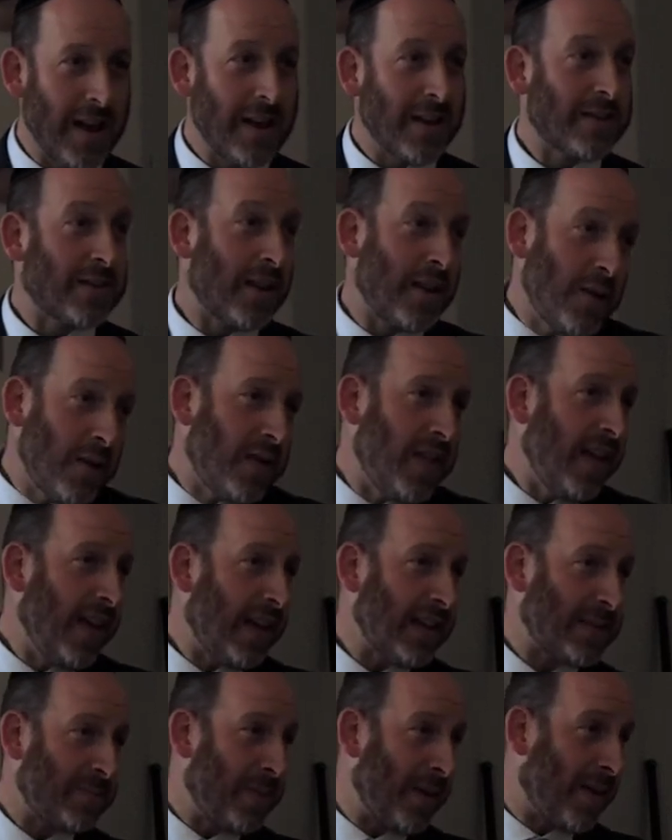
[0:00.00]
So you think
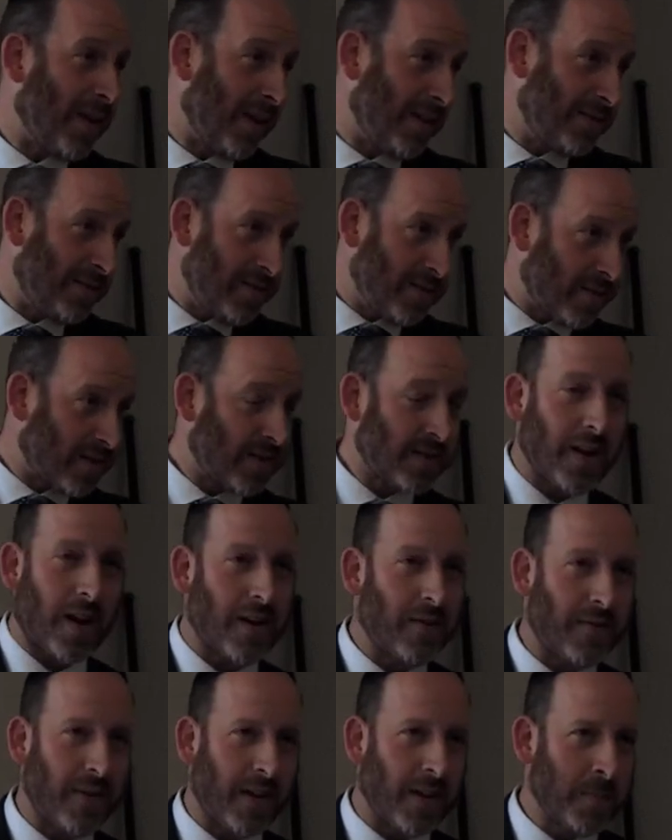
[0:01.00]
it's because you're
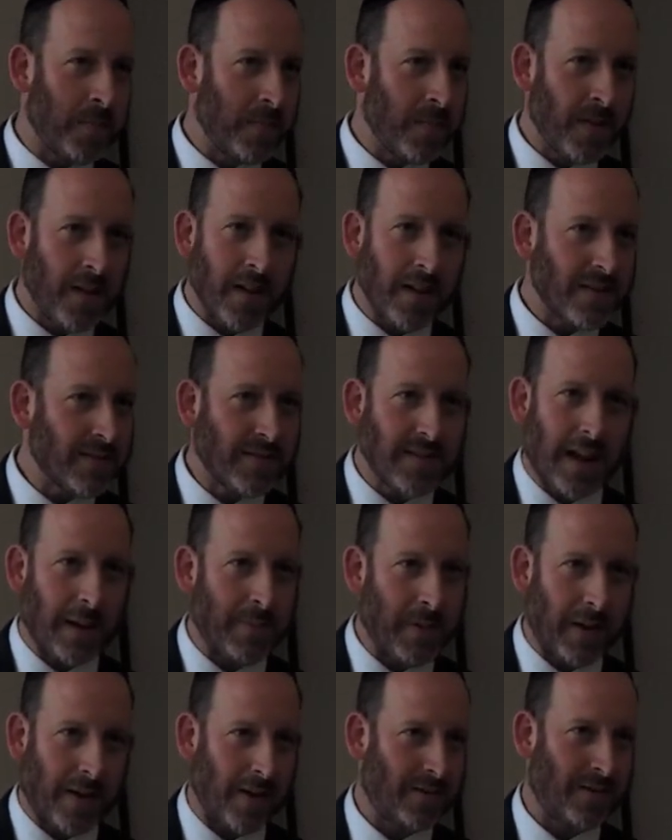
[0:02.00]
starving. It's not
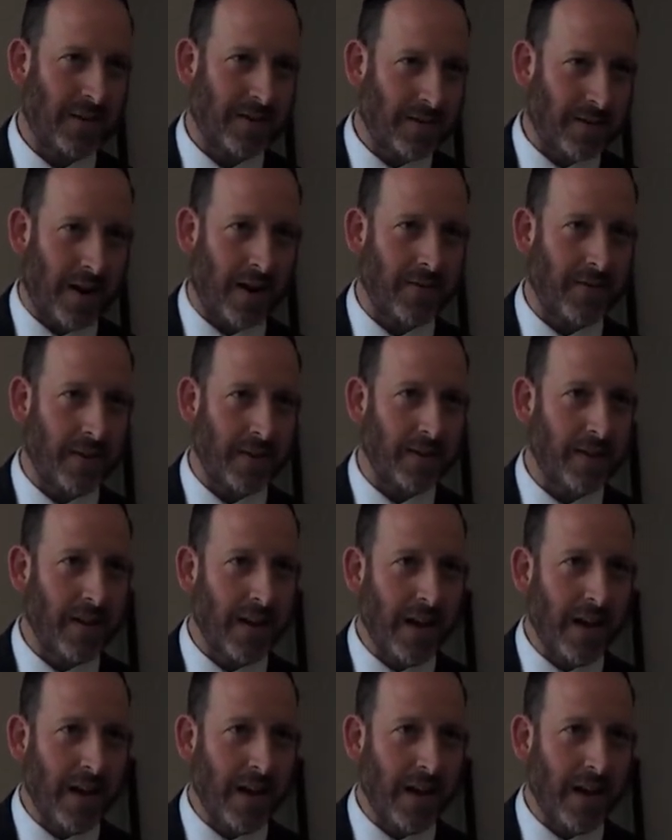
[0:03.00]
because you're starving.